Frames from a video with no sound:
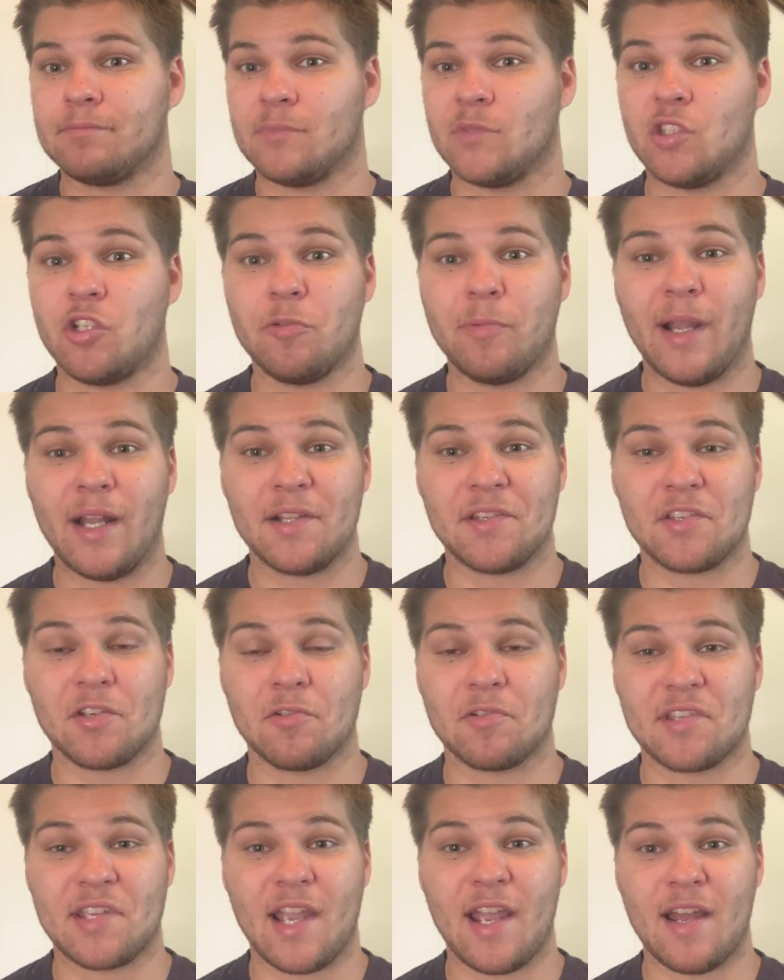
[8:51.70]
too bad,
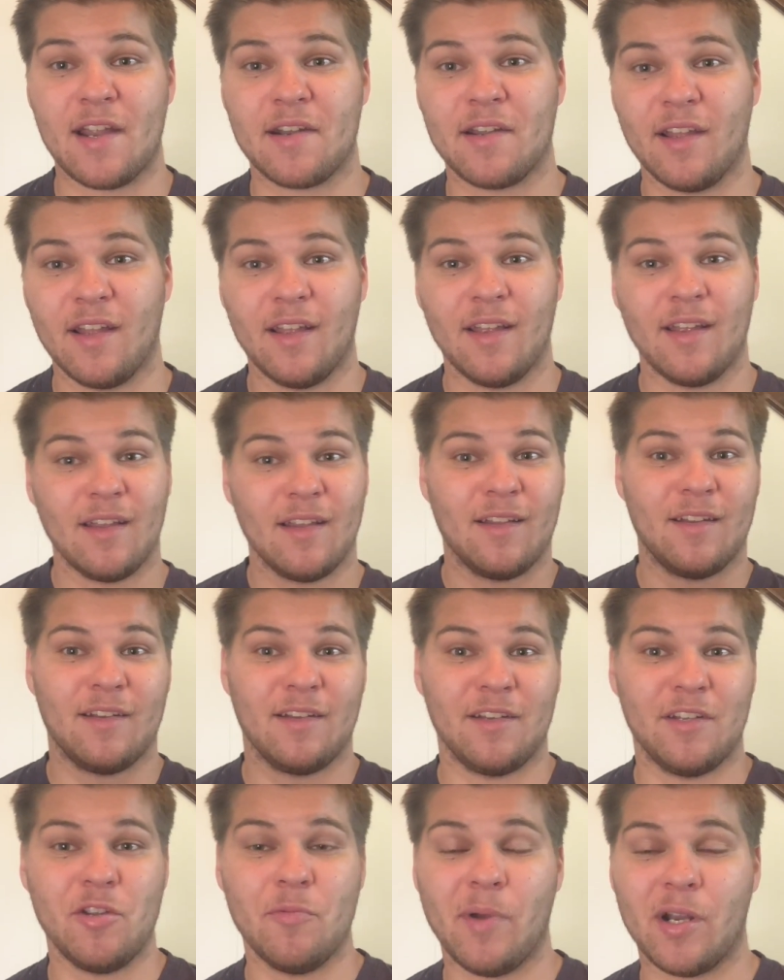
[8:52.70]
so sad.
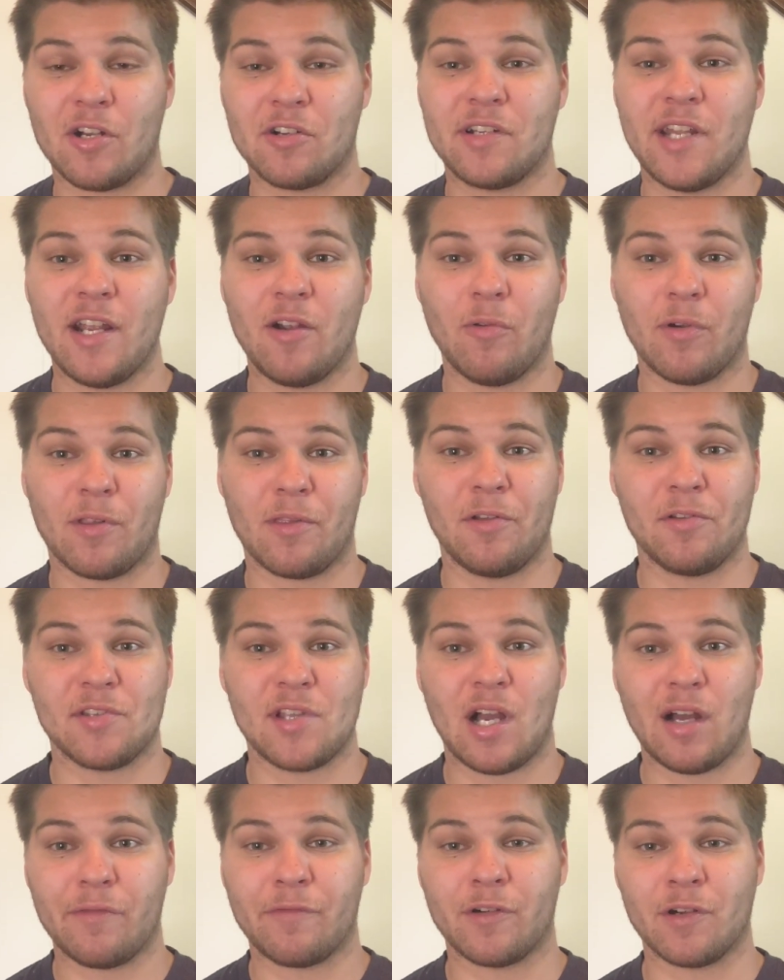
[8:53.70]
You better take one of those
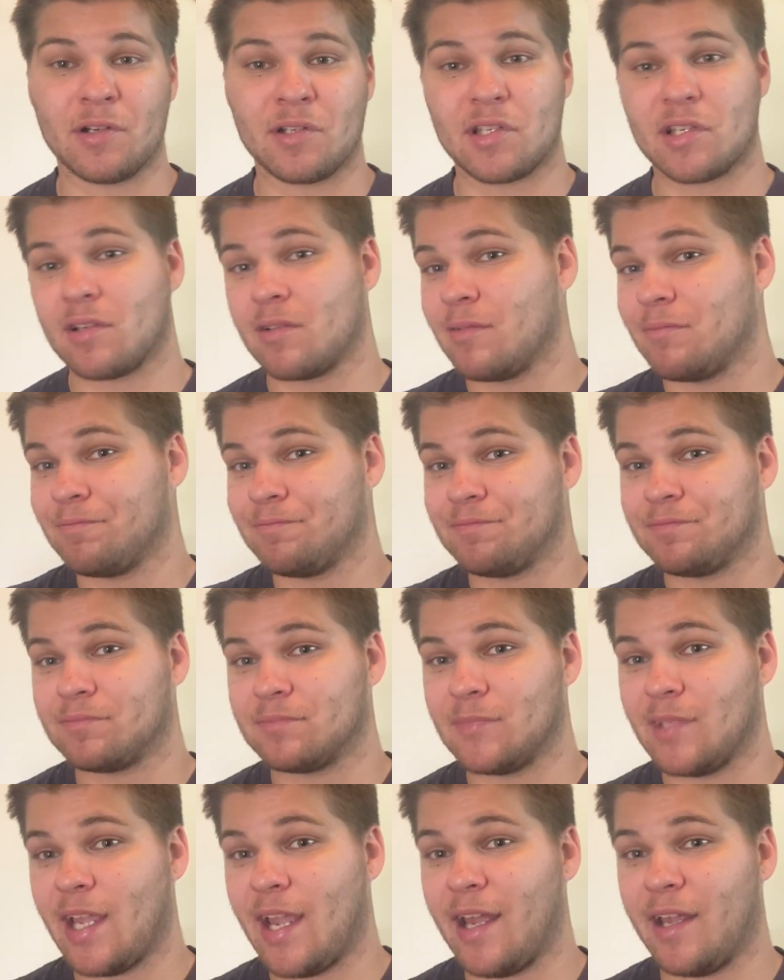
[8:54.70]
offers,
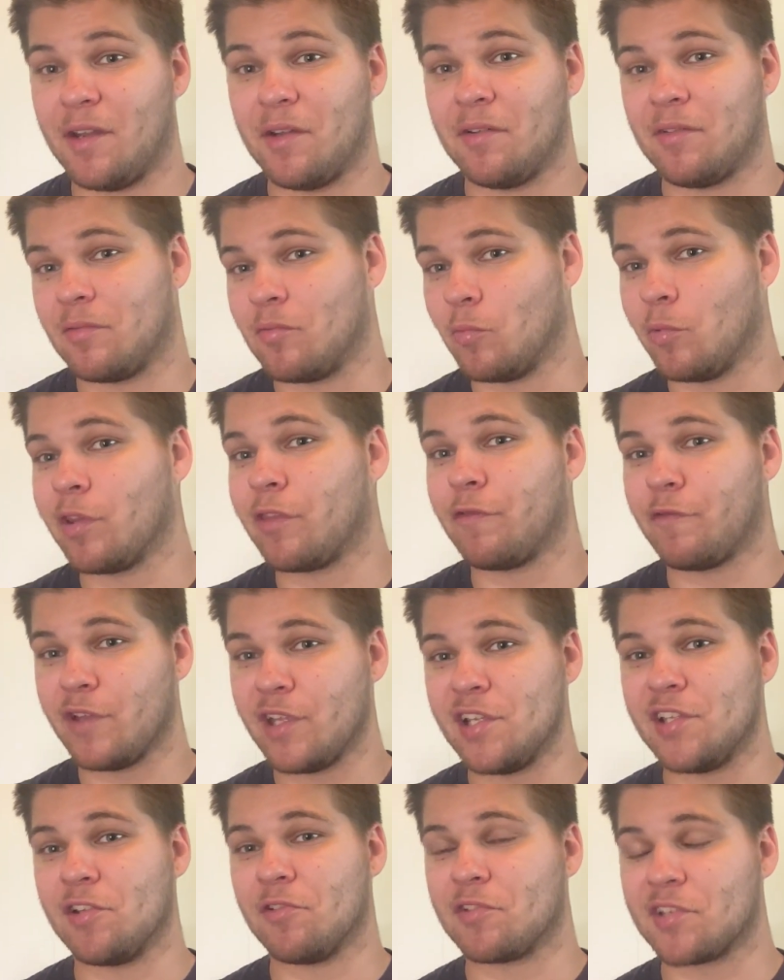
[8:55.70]
and with
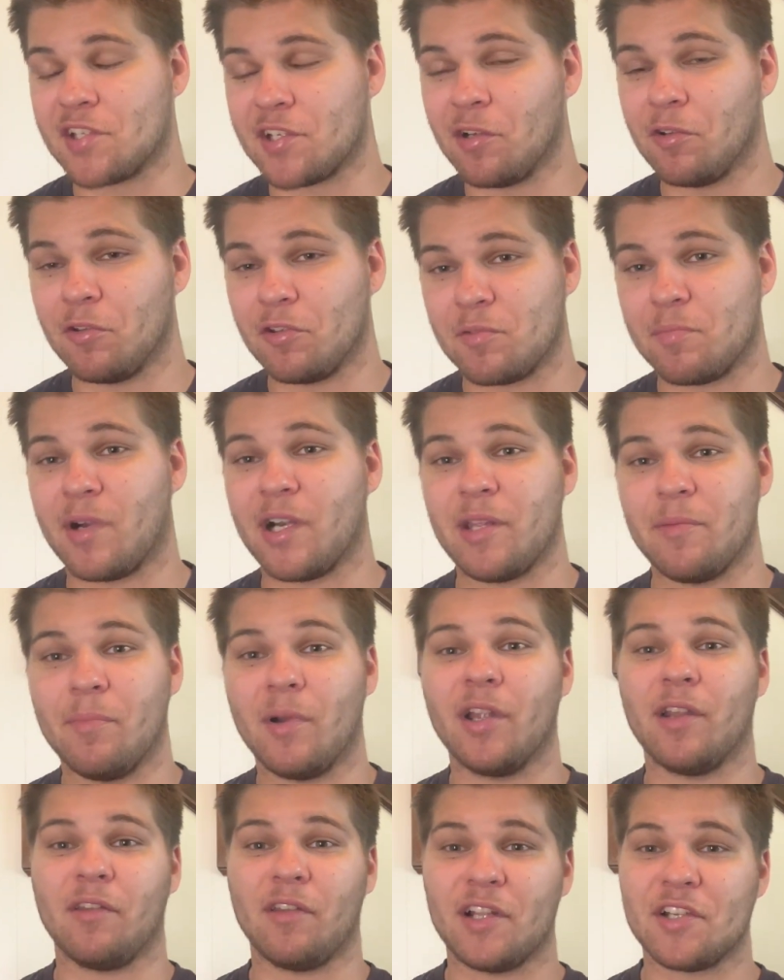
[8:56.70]
fees, you'd still lose money.
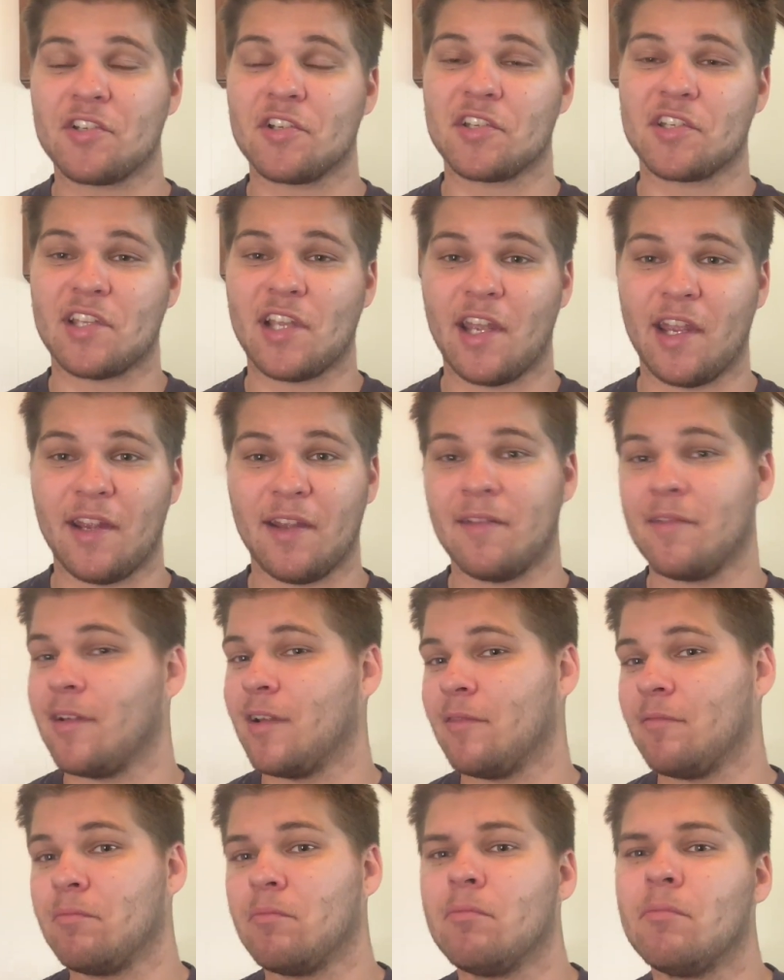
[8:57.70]
But let's just say,
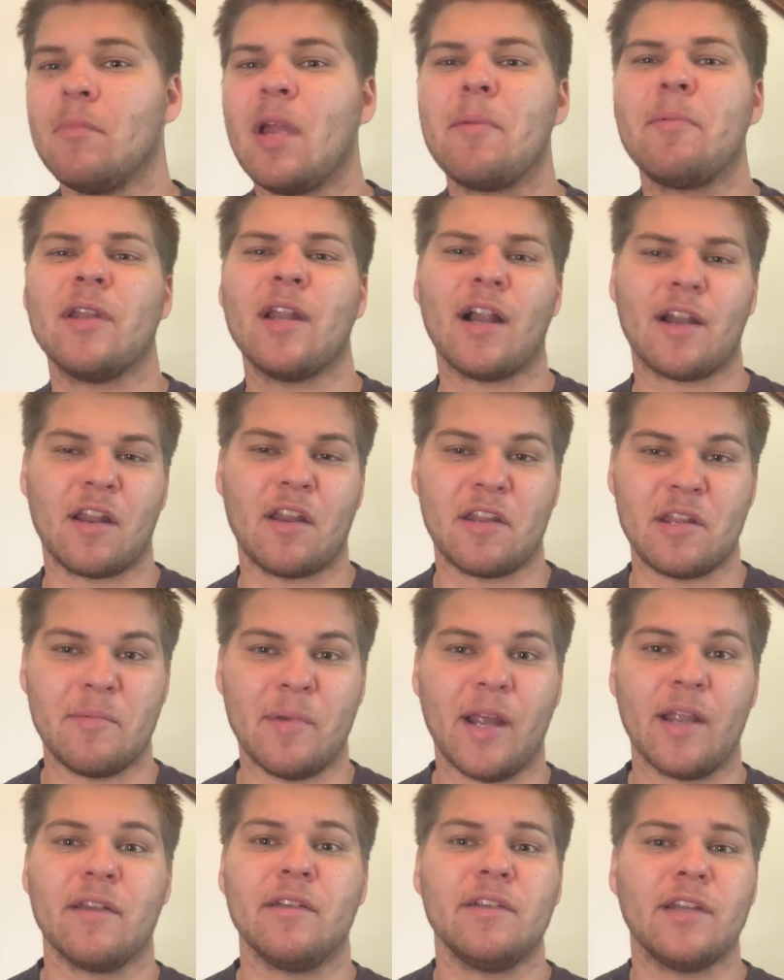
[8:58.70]
maybe not on
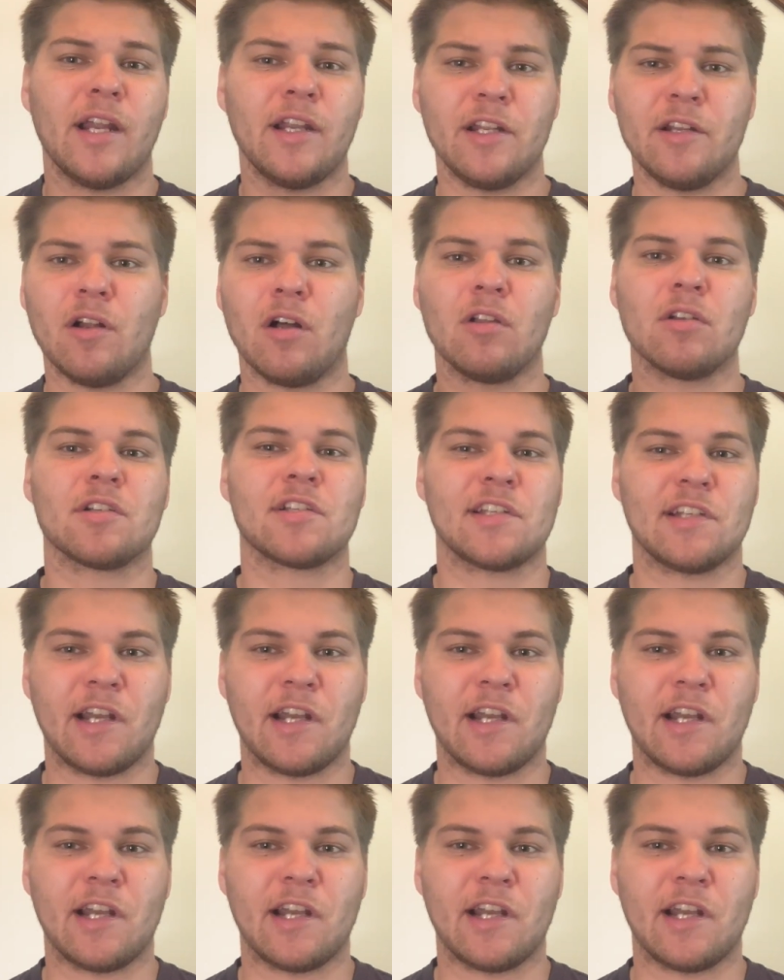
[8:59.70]
eBay, $90 and